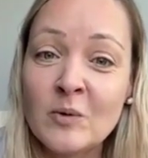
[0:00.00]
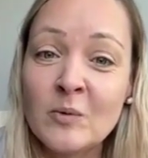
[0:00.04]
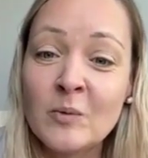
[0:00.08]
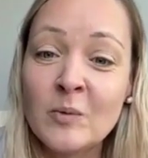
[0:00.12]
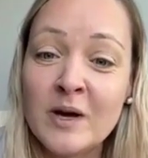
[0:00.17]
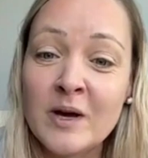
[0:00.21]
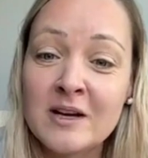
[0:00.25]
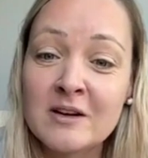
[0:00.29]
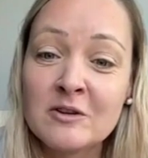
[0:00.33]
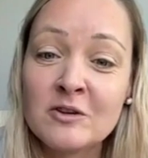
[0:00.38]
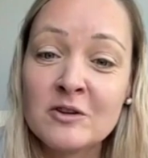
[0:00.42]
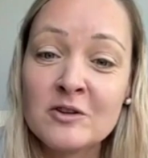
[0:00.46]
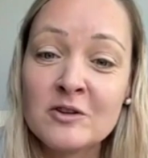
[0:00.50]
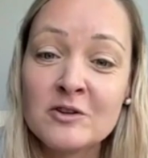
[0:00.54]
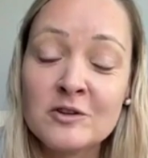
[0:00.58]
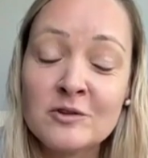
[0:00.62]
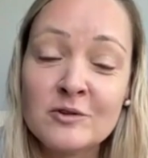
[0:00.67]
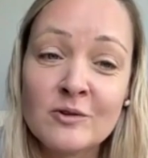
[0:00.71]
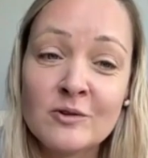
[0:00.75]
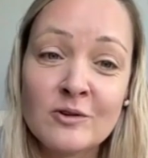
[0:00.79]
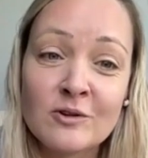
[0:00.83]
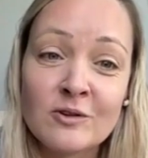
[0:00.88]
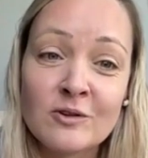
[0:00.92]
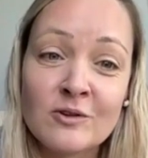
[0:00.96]
when
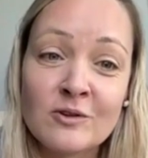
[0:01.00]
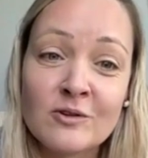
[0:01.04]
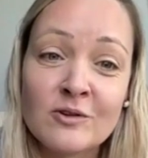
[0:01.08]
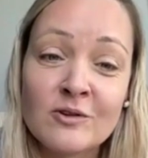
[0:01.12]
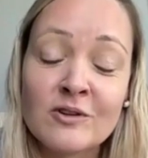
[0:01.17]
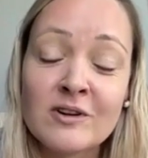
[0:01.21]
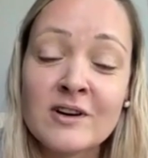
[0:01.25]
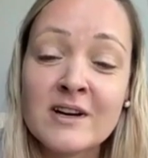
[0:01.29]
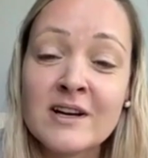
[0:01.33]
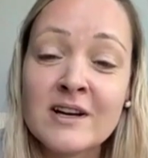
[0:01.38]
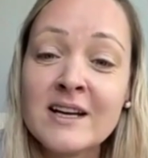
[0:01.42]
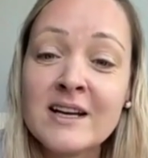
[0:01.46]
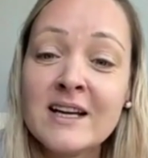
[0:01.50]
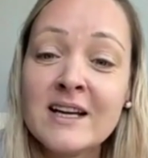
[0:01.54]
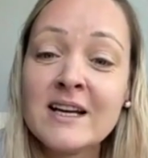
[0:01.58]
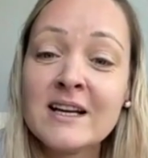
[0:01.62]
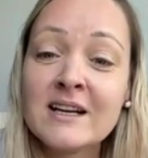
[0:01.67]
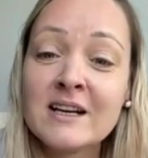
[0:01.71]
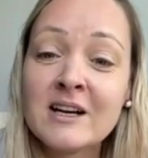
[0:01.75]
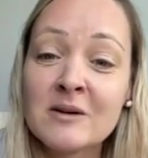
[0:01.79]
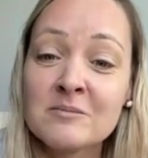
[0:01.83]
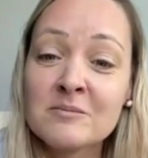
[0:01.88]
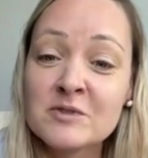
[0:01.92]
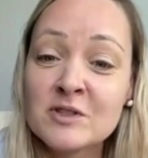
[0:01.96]
new law
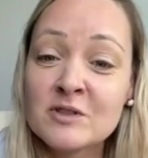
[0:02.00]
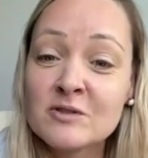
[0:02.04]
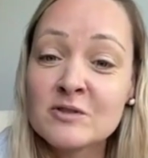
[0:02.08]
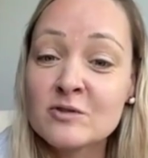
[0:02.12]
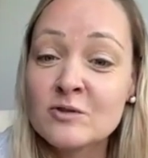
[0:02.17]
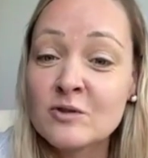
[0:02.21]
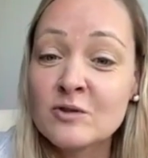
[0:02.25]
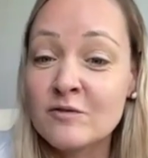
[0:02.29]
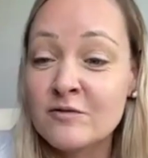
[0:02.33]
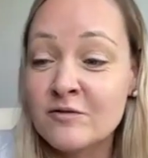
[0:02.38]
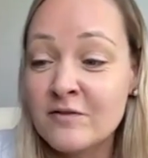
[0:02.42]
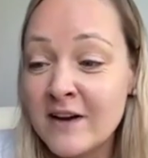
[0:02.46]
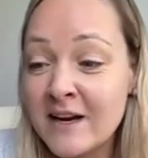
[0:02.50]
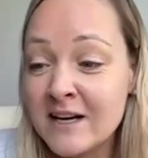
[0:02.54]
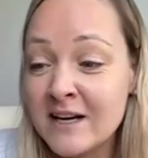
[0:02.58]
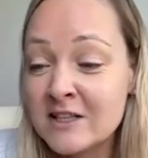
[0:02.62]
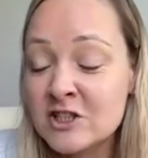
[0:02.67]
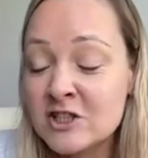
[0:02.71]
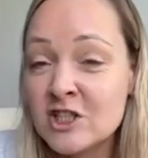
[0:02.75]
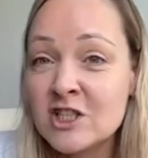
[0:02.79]
comes into effect.